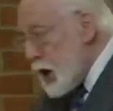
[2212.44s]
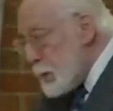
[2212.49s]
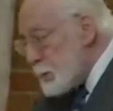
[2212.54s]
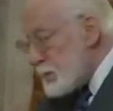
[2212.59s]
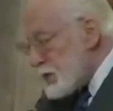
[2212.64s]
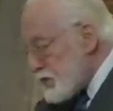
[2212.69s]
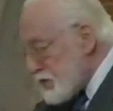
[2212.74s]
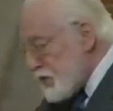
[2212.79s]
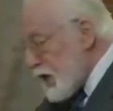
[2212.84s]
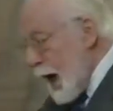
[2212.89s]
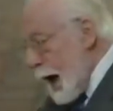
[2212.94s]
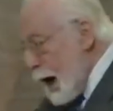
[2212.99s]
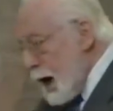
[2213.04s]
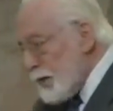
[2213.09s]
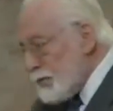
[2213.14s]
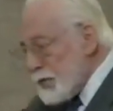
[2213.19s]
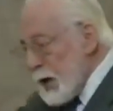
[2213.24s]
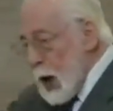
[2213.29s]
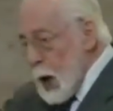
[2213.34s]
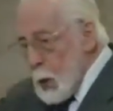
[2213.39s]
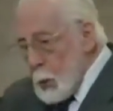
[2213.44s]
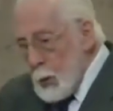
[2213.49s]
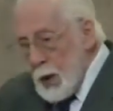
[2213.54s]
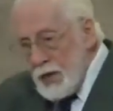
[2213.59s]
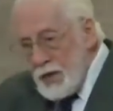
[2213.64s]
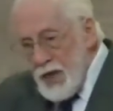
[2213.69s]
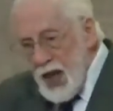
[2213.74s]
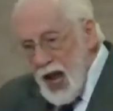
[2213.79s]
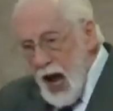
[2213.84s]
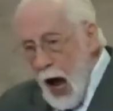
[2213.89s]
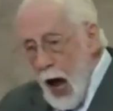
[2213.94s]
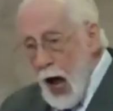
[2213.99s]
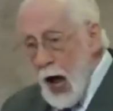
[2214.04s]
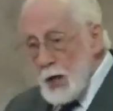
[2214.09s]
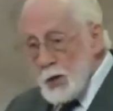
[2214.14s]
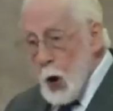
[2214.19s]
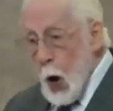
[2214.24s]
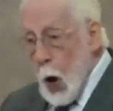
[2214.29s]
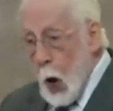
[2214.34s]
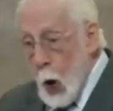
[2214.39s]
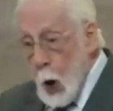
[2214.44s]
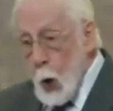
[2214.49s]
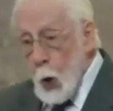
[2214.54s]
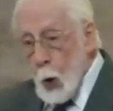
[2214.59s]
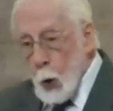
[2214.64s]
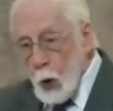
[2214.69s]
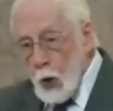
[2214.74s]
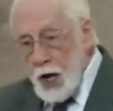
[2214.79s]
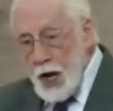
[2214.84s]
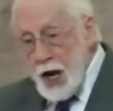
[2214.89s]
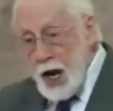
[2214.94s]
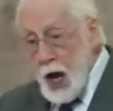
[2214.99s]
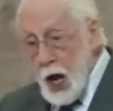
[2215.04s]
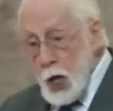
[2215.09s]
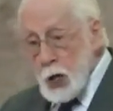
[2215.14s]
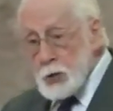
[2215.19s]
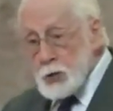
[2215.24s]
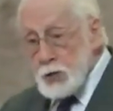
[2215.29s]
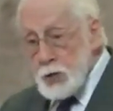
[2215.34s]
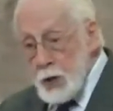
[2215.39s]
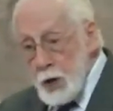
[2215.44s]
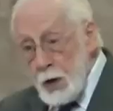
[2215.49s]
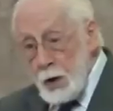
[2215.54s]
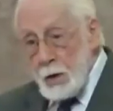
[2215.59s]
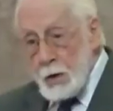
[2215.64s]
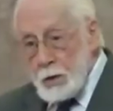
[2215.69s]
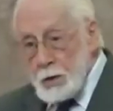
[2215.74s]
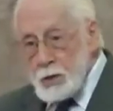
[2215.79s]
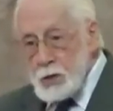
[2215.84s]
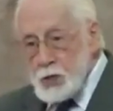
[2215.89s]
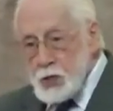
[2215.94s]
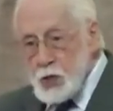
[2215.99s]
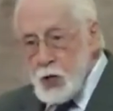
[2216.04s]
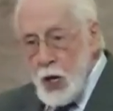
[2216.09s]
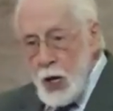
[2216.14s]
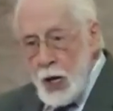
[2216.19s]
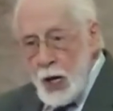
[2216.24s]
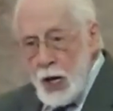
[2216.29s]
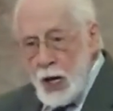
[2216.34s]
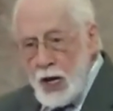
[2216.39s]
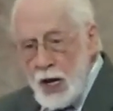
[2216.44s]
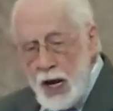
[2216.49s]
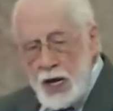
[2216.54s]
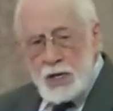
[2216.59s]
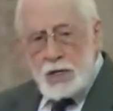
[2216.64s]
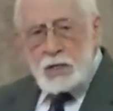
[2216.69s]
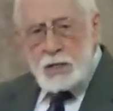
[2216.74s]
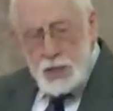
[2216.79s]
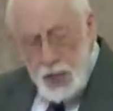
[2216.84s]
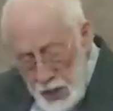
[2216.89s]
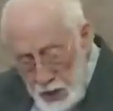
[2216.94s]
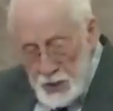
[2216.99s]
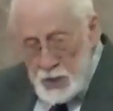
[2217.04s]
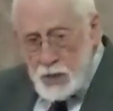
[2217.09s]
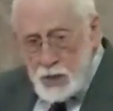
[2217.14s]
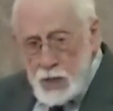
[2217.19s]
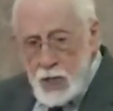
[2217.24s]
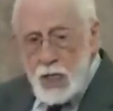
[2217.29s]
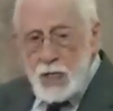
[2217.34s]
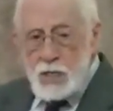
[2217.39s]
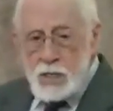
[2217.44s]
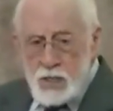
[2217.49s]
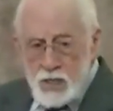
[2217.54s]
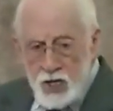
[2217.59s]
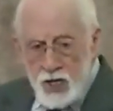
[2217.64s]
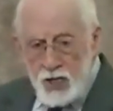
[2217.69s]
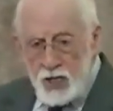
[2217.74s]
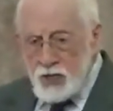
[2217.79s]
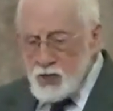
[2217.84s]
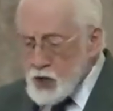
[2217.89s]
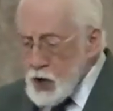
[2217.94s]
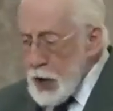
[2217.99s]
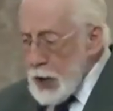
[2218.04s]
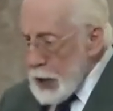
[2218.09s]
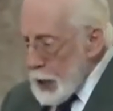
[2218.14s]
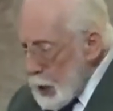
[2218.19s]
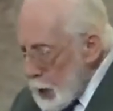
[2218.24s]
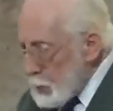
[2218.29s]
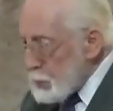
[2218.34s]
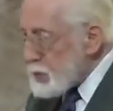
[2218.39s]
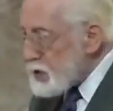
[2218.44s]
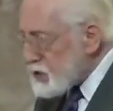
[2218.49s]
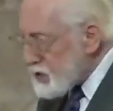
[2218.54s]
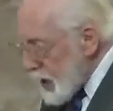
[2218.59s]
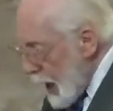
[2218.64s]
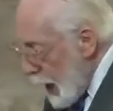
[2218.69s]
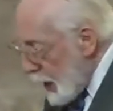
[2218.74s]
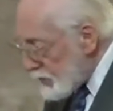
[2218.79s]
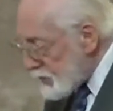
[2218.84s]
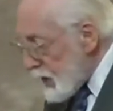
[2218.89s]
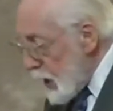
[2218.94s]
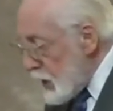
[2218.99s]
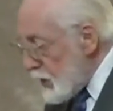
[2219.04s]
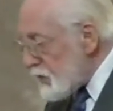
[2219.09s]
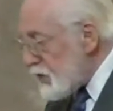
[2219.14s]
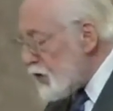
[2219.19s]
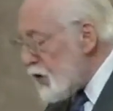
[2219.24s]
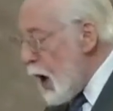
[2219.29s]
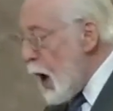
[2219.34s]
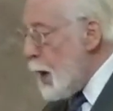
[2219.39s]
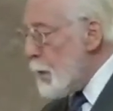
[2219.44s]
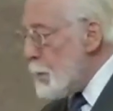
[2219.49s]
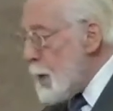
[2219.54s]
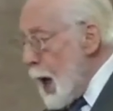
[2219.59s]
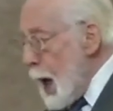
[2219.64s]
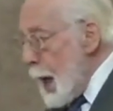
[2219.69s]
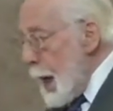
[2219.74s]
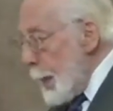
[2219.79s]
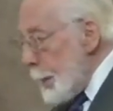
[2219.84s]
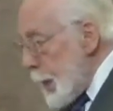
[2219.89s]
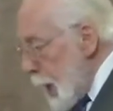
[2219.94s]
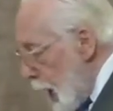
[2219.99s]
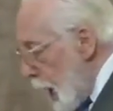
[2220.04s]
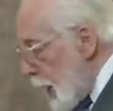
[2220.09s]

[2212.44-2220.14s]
himself with the unholy church. He distances himself from the